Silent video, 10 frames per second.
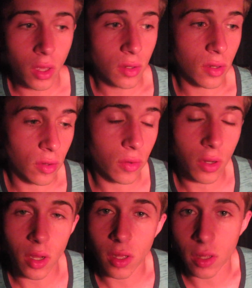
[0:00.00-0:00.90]
so
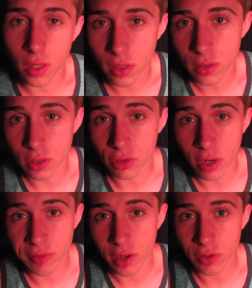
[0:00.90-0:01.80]
the
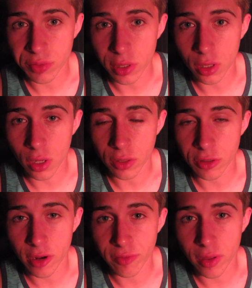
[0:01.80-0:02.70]
drive there was pretty long, the
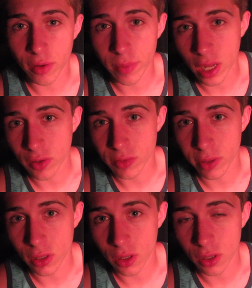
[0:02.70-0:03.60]
drive there back was
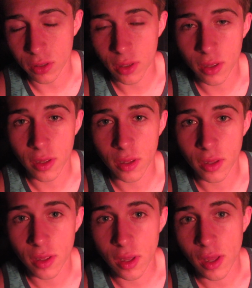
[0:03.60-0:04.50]
pretty long.
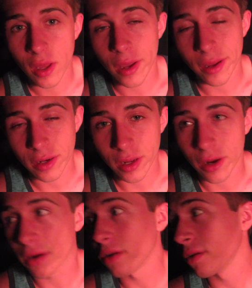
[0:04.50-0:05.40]
I got
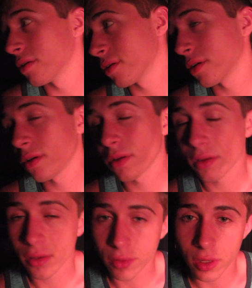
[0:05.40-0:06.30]
tired,
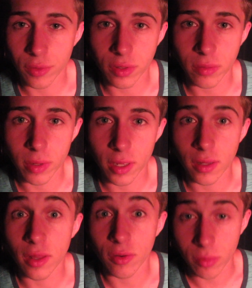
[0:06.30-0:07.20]
went to
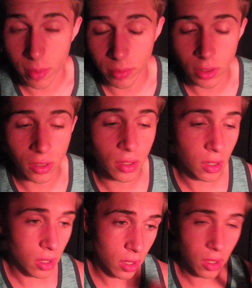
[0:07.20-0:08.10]
bed, then remembered,
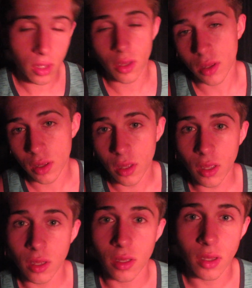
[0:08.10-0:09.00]

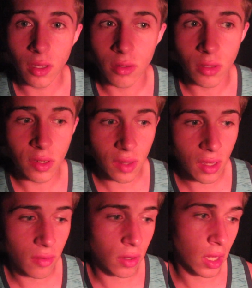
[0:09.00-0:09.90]
hey, I do this
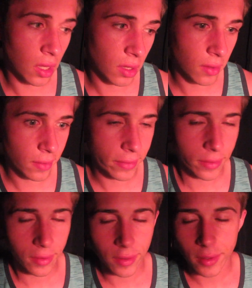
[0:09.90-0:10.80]
thing every day.
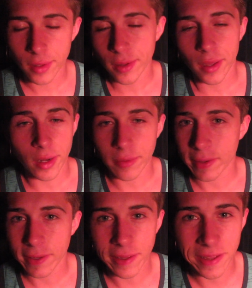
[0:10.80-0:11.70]

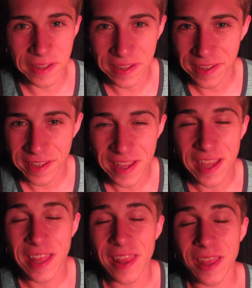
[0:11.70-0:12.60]
Anyway,
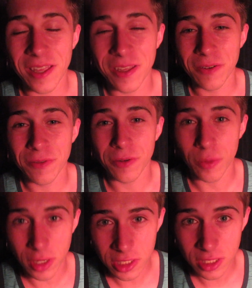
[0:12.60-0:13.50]
thank for
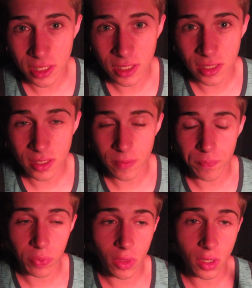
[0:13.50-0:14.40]
watching this.
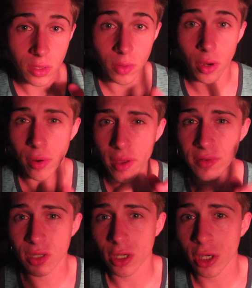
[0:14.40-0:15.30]
Tomorrow I have
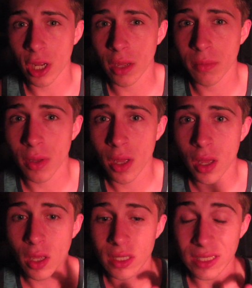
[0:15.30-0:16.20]
a soccer game
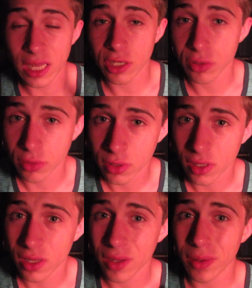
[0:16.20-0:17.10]
scheduled,
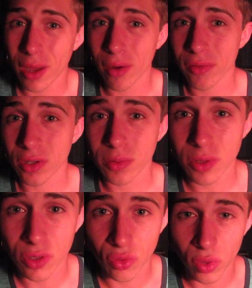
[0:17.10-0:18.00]
however it's
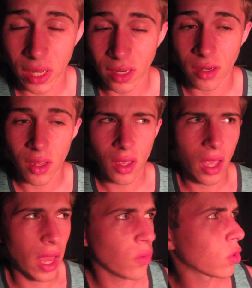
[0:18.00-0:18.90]
supposed to rain,
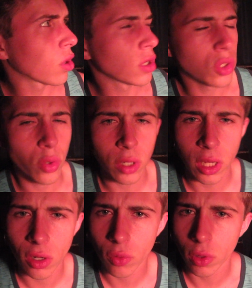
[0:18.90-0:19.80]
and we're on
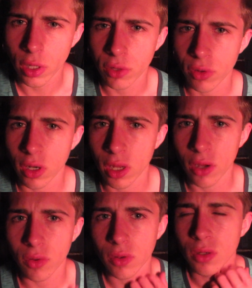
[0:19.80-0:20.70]
tornado warning right
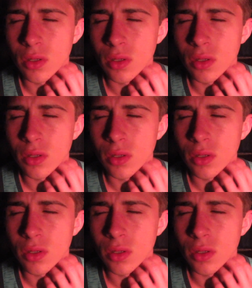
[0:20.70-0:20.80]
now.